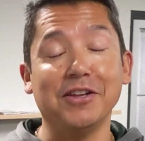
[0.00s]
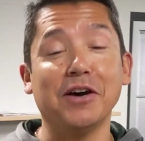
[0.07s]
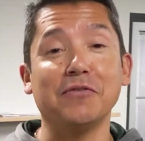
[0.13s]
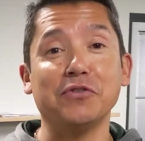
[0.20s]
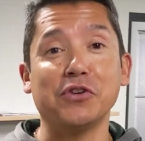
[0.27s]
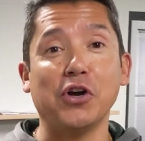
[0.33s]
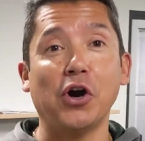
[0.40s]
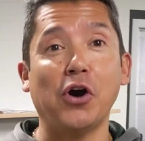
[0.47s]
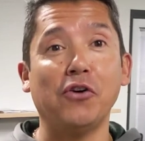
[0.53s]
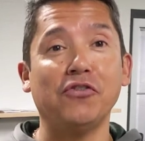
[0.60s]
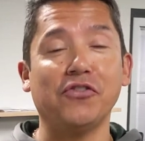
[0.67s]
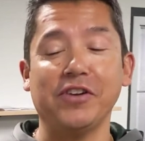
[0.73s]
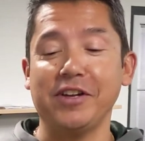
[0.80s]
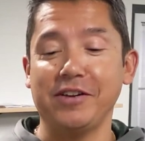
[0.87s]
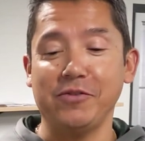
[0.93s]
loves
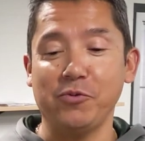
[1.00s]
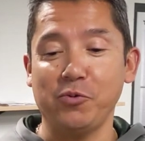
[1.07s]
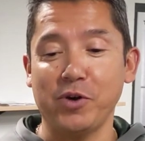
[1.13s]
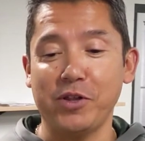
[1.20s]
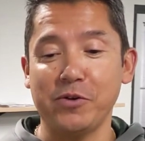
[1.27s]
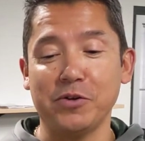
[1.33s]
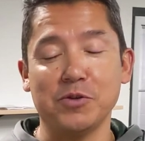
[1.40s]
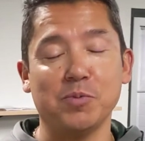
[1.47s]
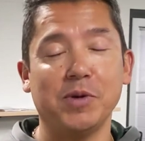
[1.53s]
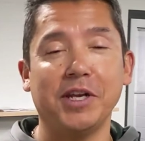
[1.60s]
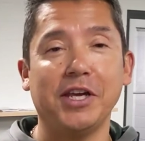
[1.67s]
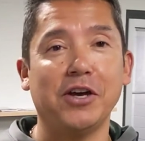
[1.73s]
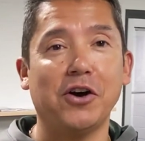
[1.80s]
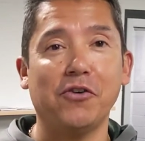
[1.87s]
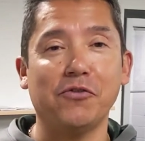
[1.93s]
golf, and whether it's mini
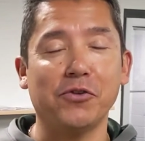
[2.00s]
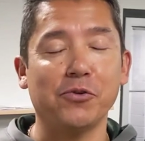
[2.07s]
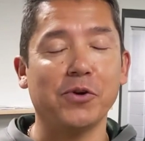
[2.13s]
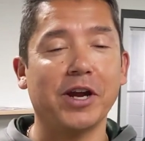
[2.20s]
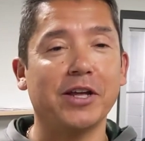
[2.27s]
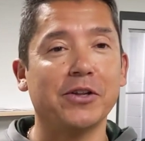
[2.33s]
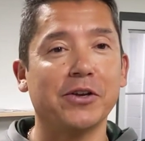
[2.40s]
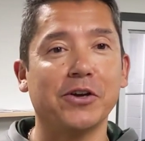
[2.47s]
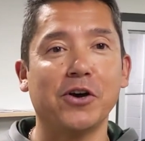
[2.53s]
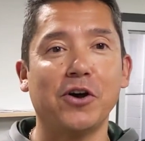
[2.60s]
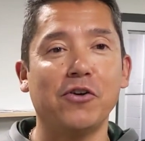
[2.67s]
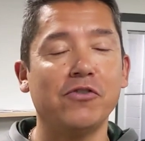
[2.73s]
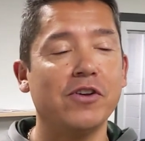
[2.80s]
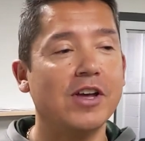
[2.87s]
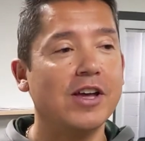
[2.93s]
golf or regular
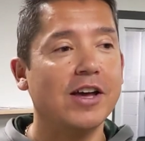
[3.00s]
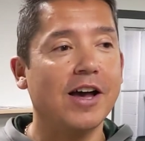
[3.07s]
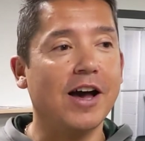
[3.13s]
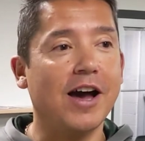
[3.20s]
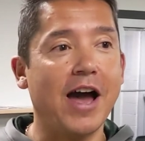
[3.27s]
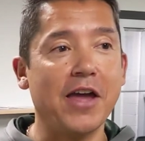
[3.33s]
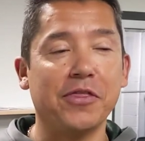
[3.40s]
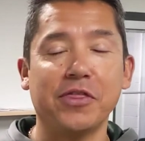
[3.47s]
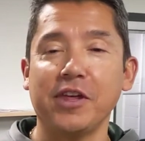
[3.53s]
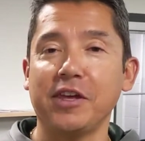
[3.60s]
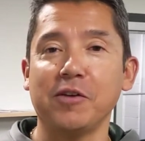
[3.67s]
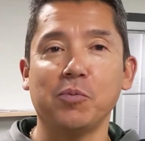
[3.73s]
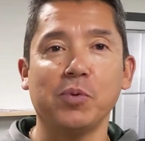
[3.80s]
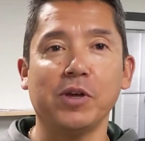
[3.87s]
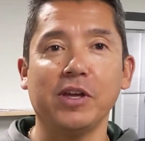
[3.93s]
golf, I think
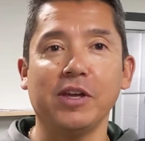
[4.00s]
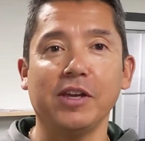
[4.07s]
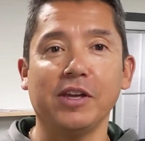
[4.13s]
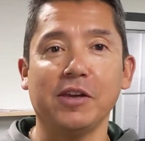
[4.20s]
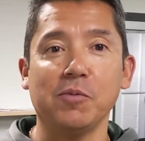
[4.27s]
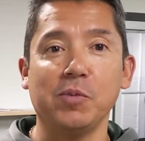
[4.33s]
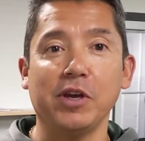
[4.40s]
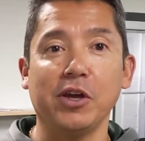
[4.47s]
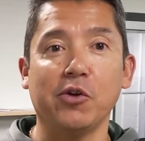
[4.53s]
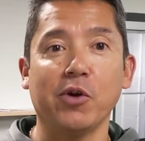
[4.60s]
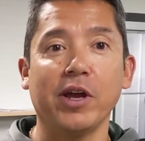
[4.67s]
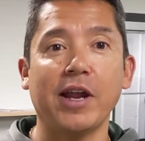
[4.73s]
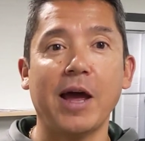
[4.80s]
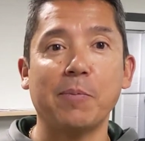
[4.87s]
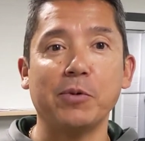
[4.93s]
it can be a
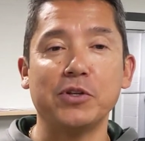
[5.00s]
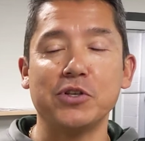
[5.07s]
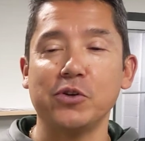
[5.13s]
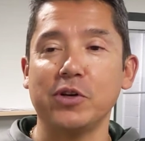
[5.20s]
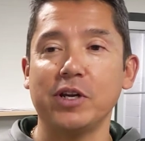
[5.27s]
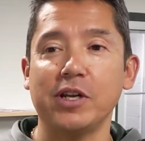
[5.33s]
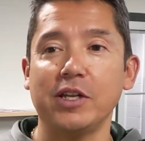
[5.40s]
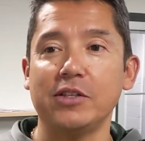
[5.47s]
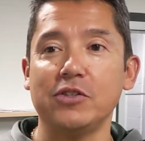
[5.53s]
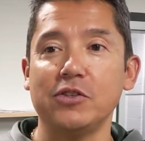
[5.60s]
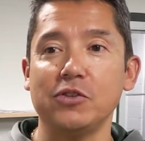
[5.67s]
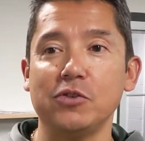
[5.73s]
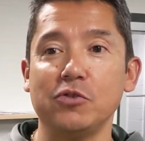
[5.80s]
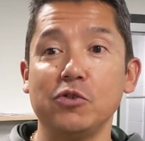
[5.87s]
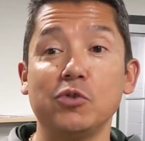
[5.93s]
great opportunity
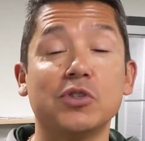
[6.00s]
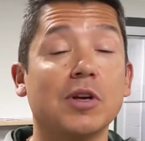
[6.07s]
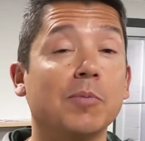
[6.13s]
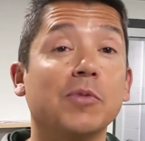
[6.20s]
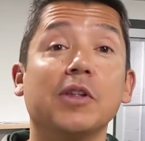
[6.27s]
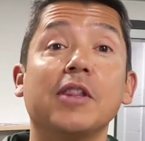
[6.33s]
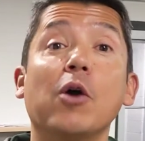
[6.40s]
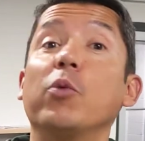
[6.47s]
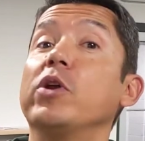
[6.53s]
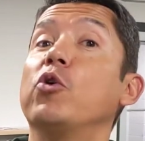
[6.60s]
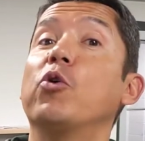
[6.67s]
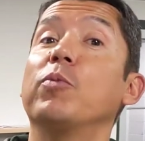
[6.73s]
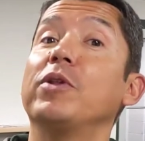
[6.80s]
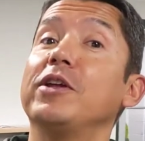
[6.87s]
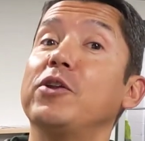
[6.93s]
to do something that we
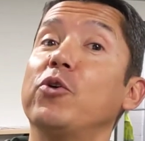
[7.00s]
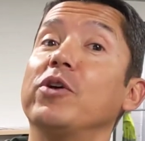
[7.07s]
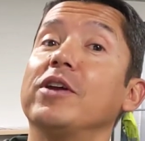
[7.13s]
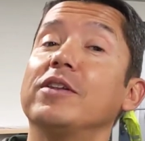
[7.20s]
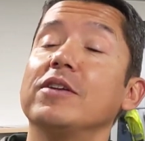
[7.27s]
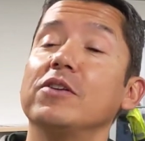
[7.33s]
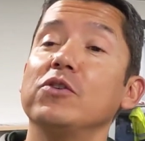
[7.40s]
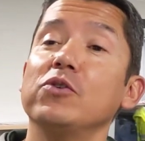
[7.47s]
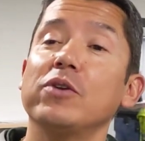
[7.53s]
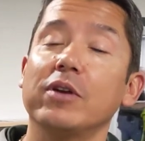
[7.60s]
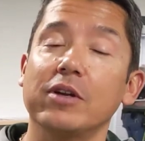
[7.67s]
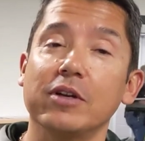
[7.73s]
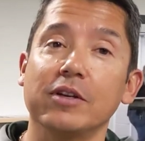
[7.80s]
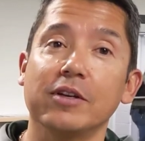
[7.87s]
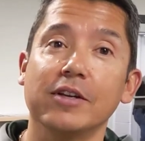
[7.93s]
normally don't get to do
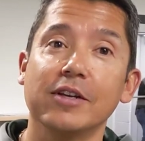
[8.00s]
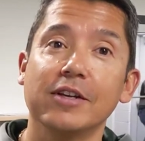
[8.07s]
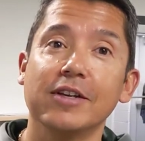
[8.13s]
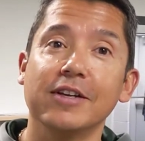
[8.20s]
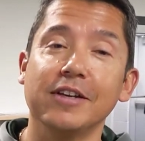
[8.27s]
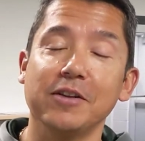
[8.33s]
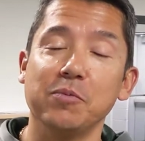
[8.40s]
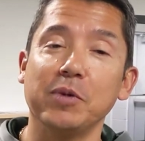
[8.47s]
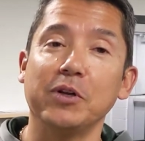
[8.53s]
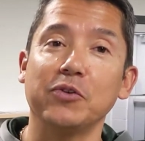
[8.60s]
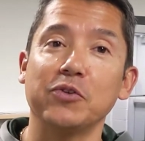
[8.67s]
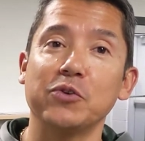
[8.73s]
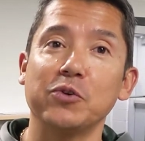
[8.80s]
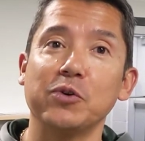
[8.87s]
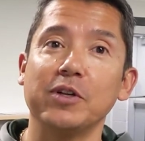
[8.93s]
here in middle
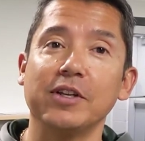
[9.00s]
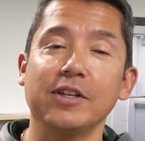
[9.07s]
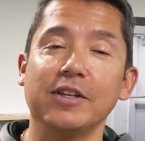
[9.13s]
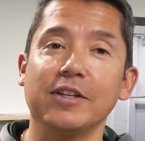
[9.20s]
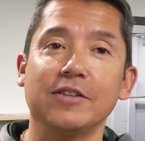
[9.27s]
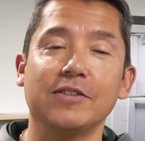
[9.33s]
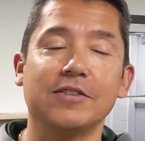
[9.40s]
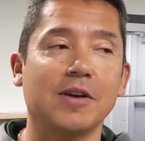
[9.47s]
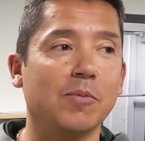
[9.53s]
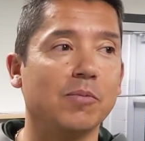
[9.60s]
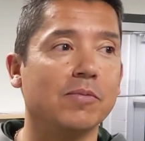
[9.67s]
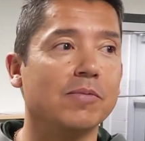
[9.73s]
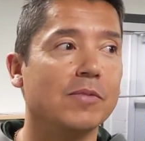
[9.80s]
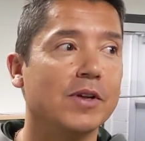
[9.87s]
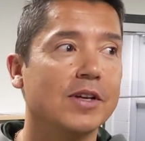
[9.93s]
school, and it's something
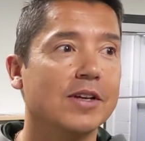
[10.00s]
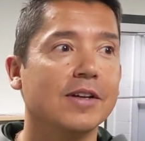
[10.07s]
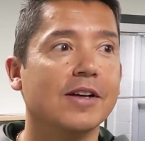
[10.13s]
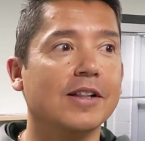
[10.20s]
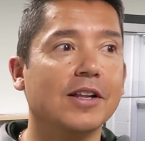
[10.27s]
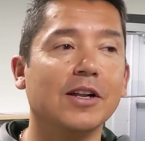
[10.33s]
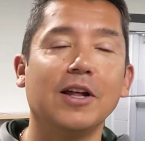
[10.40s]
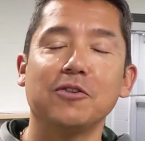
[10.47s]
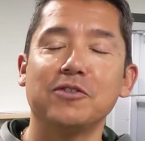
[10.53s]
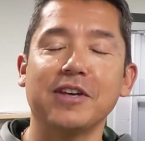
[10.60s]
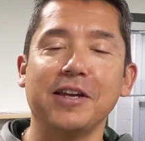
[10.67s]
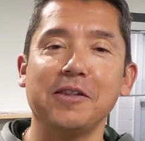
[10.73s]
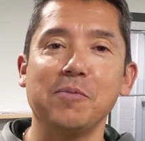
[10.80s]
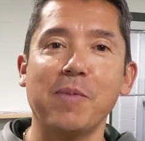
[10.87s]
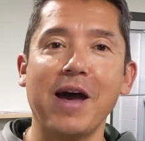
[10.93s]
a little
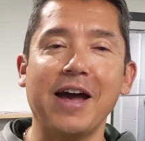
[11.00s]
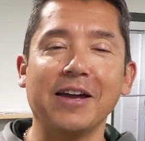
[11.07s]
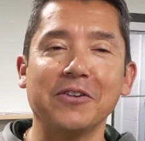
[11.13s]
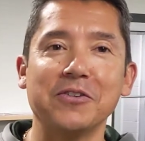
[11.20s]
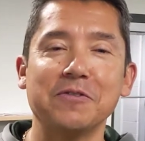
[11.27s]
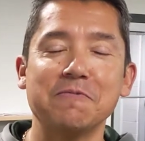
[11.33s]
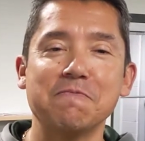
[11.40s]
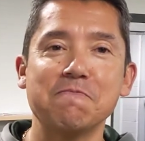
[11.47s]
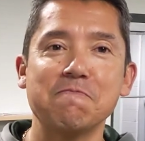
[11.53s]
outside the box.